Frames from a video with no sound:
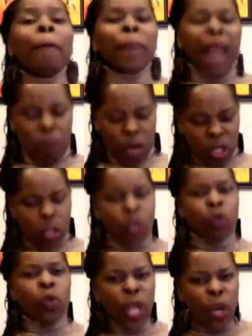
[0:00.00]
But I'm going to
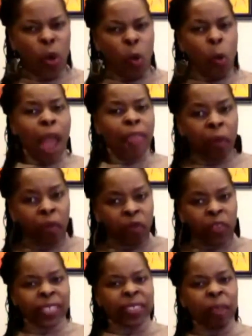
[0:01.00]
do it in a way that
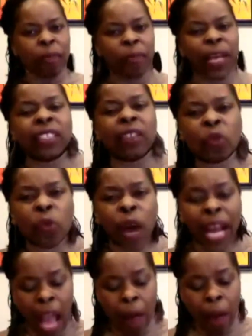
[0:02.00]
reflects the best of
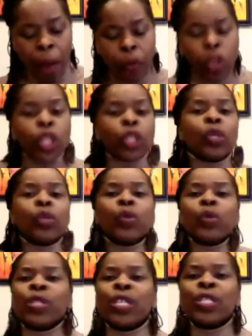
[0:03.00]
who I am. I'm going to
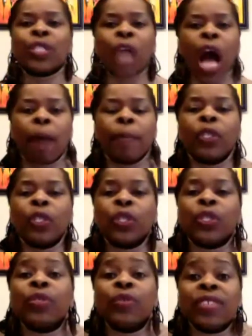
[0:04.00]
use this
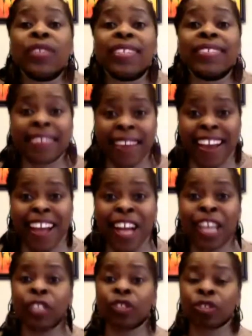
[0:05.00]
opportunity
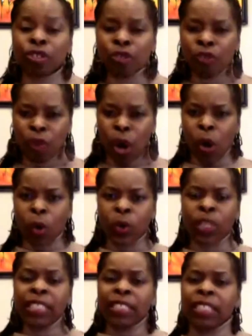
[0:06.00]
to grow,
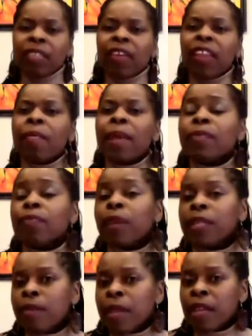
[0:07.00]
to develop
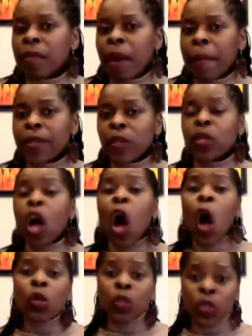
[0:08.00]
my muscles,
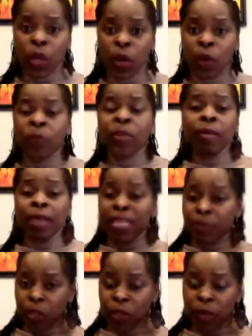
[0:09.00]
also my
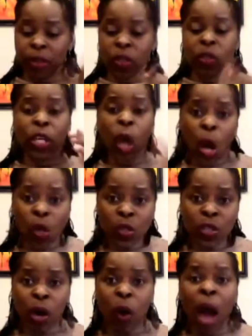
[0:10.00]
spiritual muscles. And
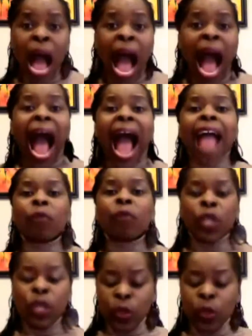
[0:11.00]
also, I am
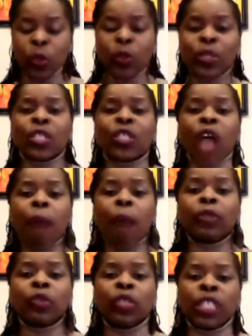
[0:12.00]
going to use this
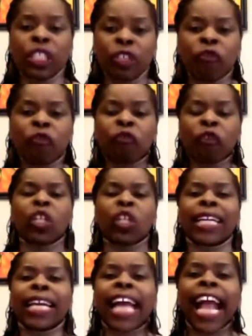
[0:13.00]
opportunity to
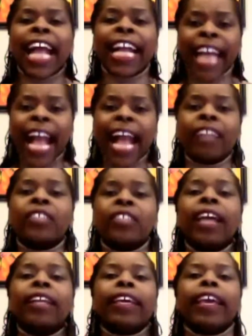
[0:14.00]
fully engage
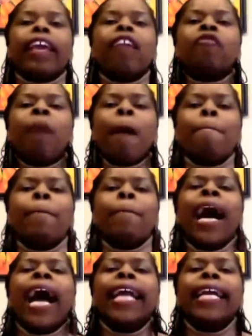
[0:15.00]
and give
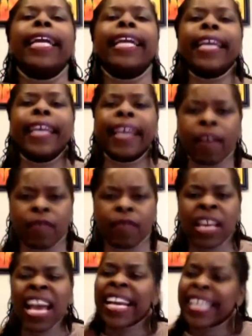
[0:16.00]
my
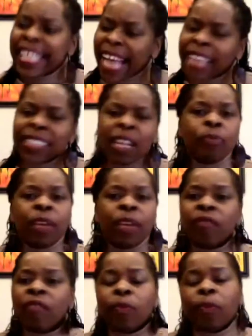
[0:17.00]
gifts. Yes, I'm
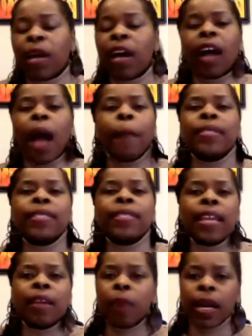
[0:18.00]
being
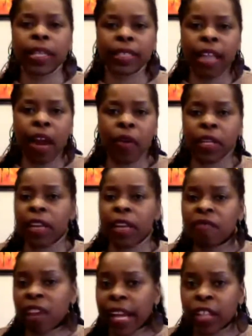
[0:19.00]
compensated monetarily
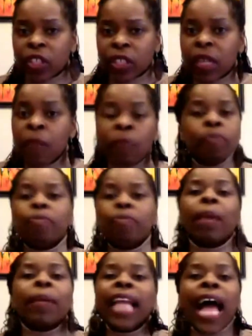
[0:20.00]
and financially.
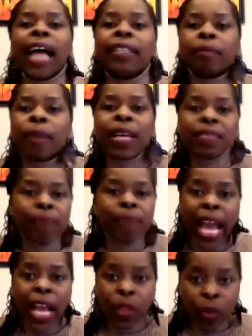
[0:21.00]
Maybe not the best
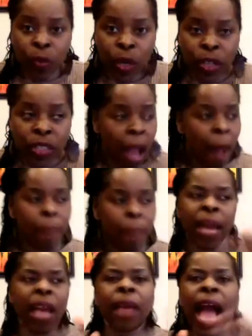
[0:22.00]
pay in the world.
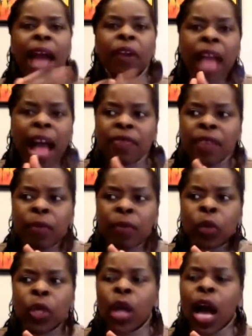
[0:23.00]
Maybe I don't have
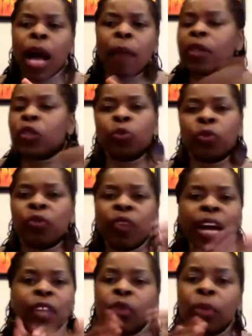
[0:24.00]
someone, a
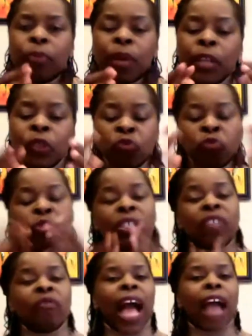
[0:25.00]
supervisor, a boss who
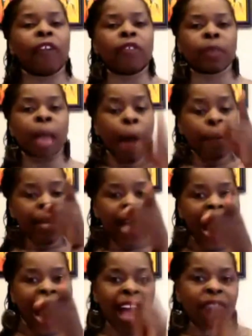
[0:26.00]
really values me,
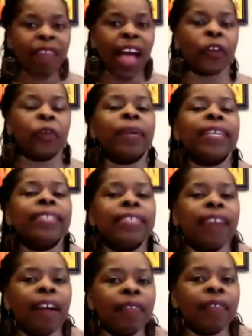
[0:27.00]
but I value
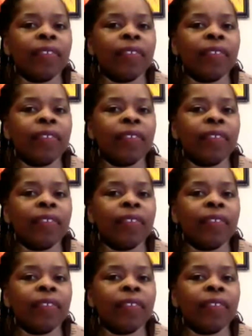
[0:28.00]
myself.